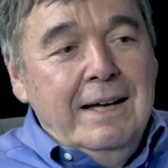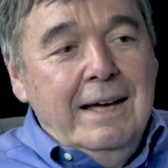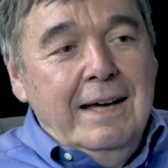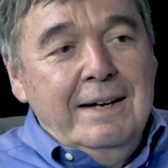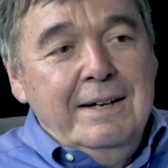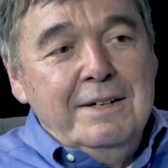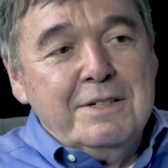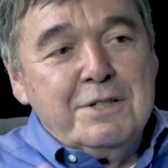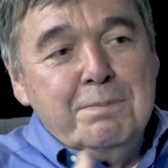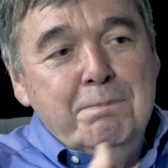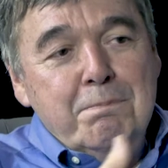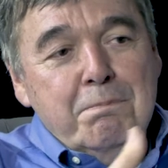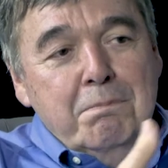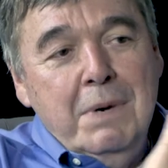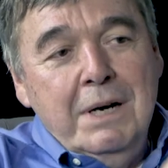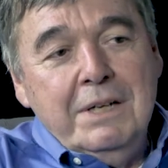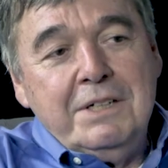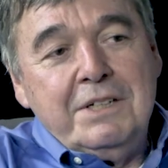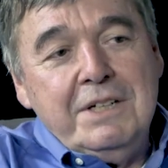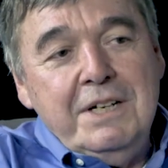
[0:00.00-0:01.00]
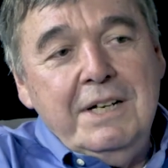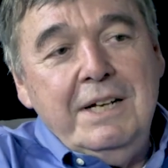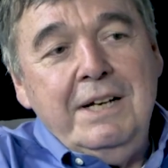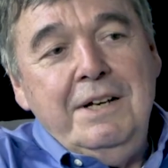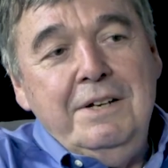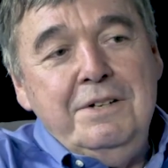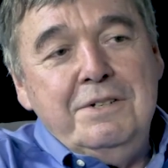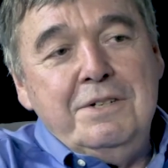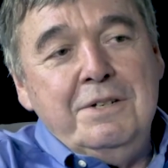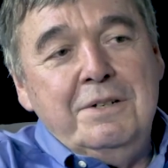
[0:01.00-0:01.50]
And it's much
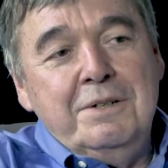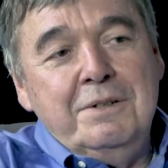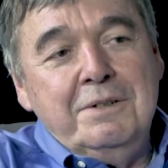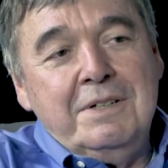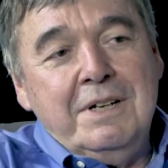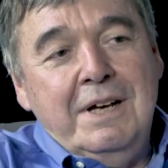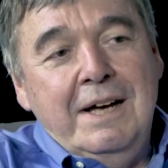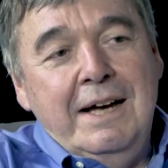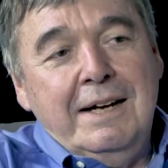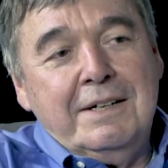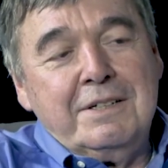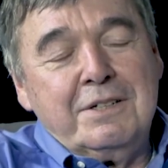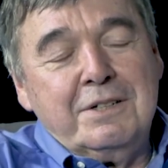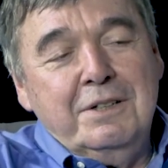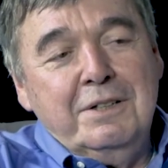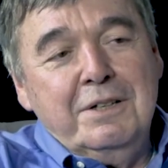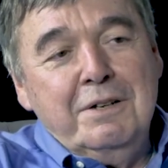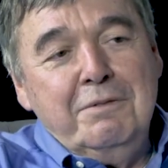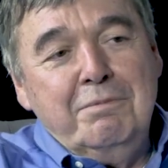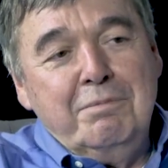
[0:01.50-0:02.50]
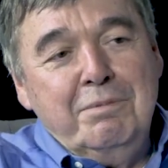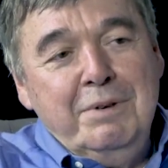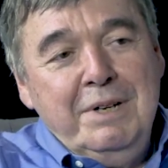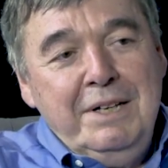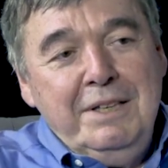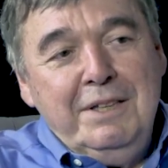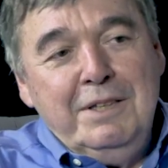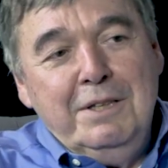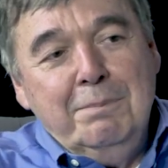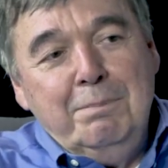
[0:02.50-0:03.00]
easier to actually
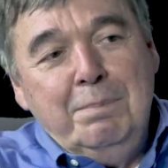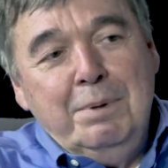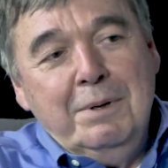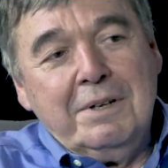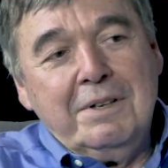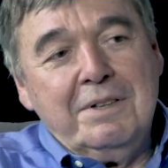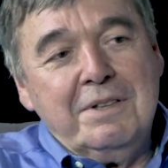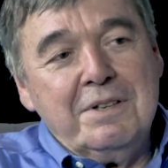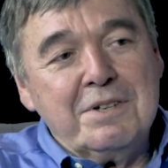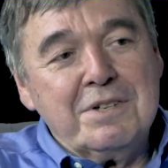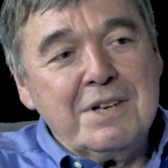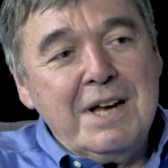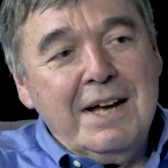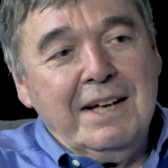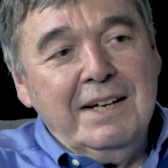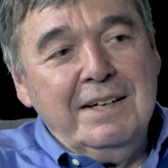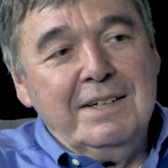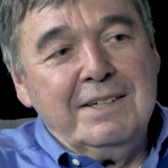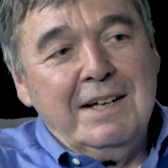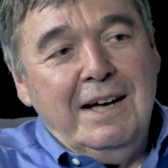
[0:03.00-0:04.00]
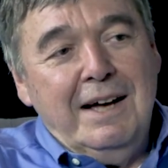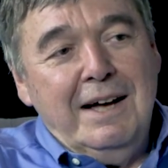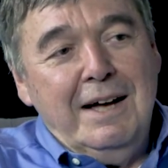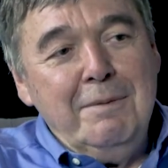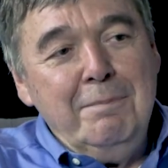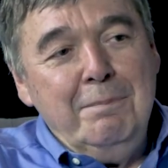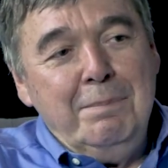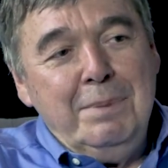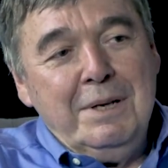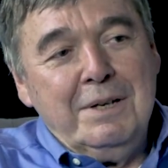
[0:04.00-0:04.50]
read the book the second
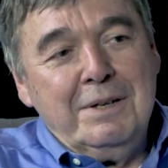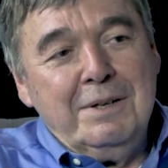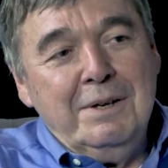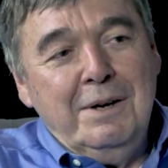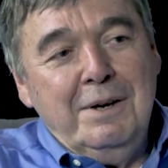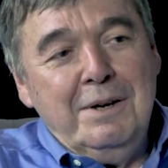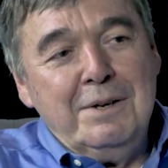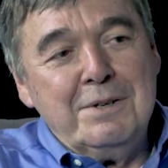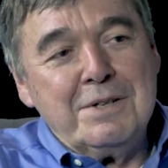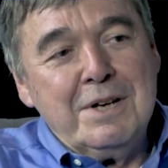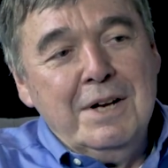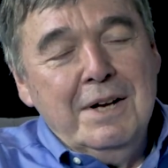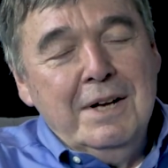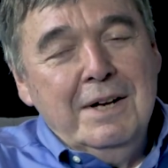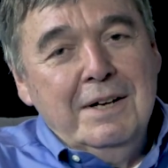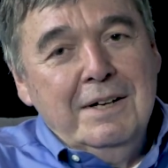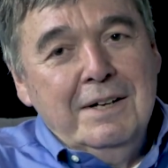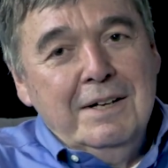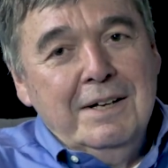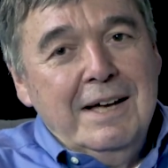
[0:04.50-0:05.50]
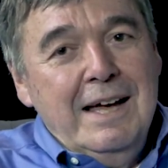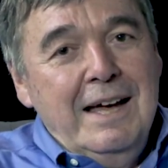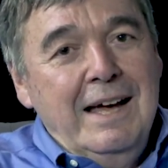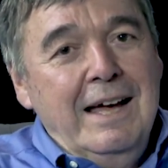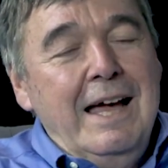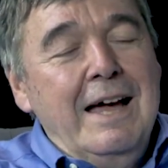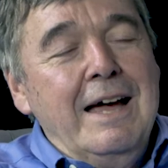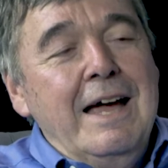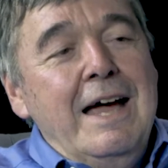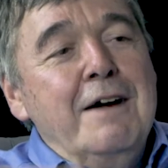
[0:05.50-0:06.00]
time because
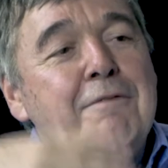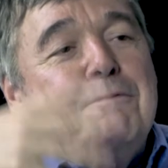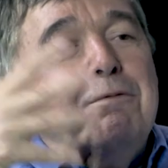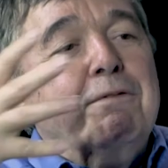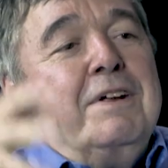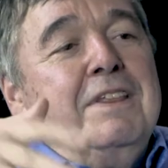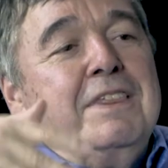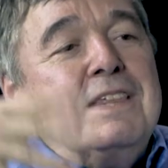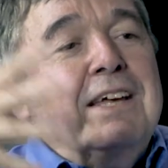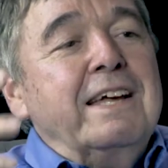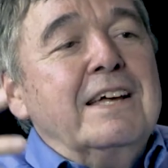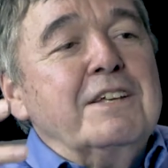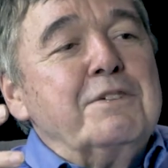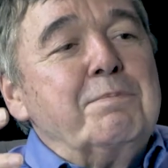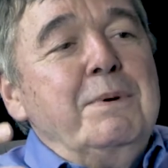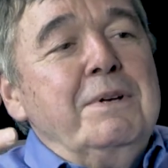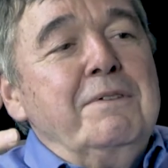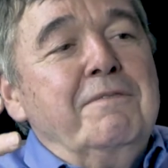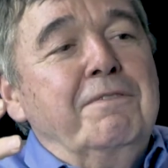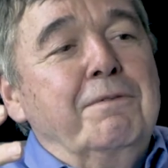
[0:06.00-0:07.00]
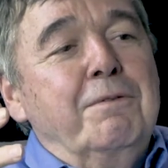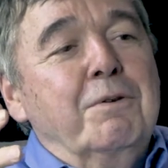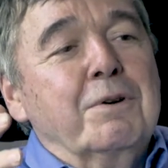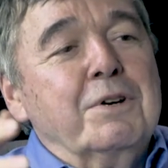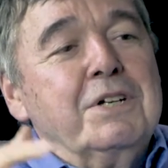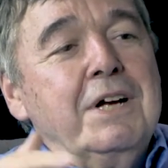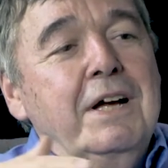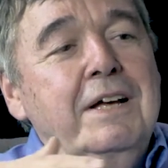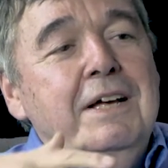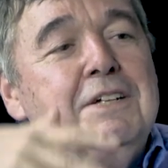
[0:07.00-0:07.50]
everything has been
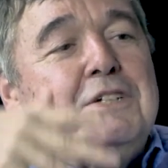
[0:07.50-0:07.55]
foreshadowed.